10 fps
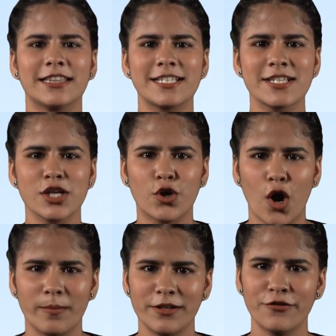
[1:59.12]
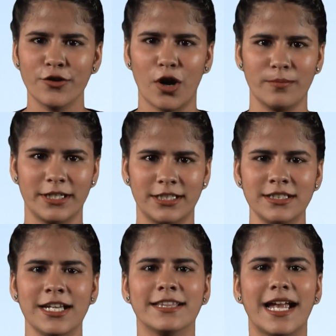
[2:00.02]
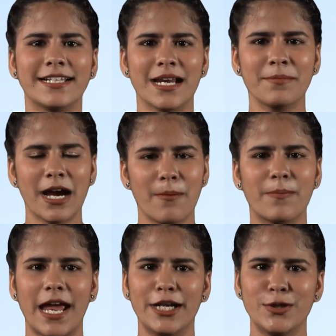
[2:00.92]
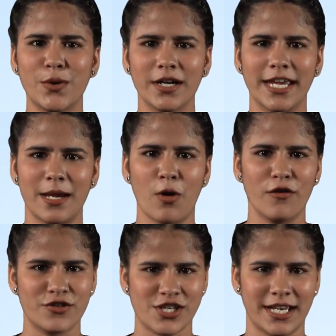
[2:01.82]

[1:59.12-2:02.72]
This is a common phenomenon that can be applied to a game of